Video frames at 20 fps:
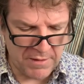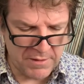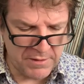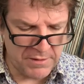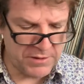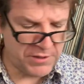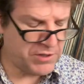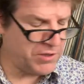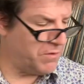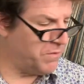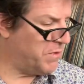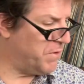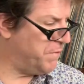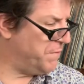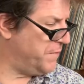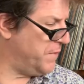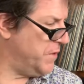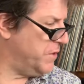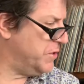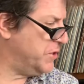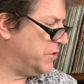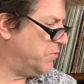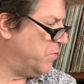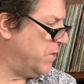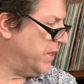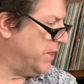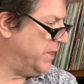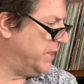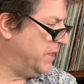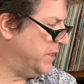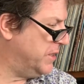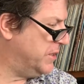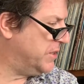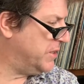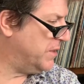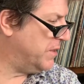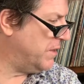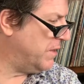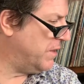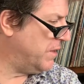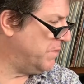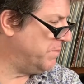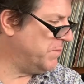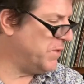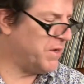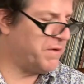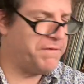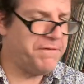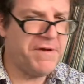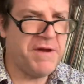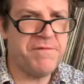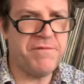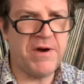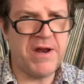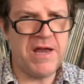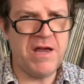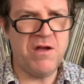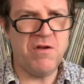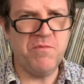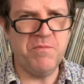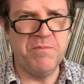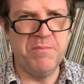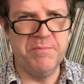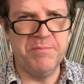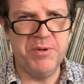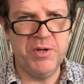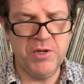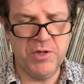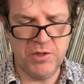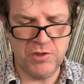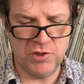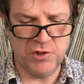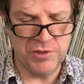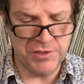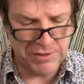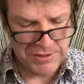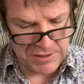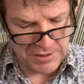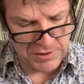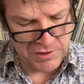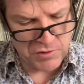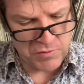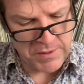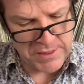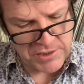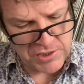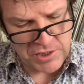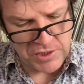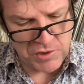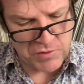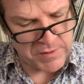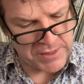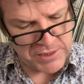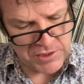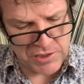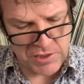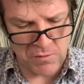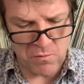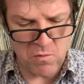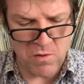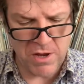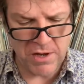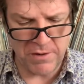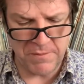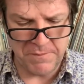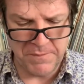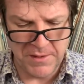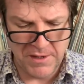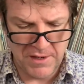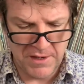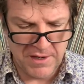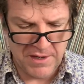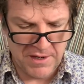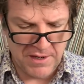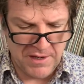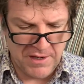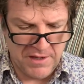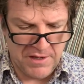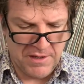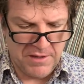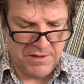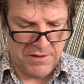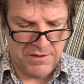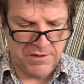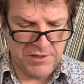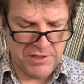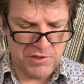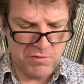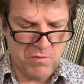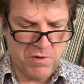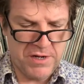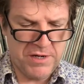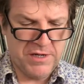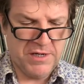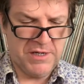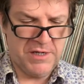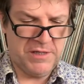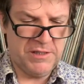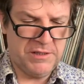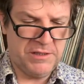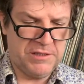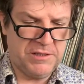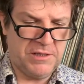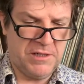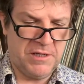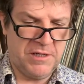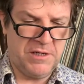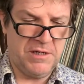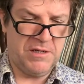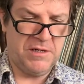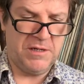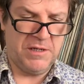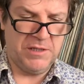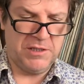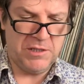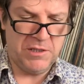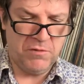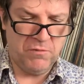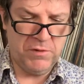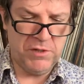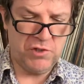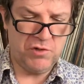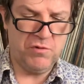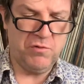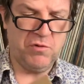so the first one is my favourite album purchased in 2021. This one is, uh, it's an original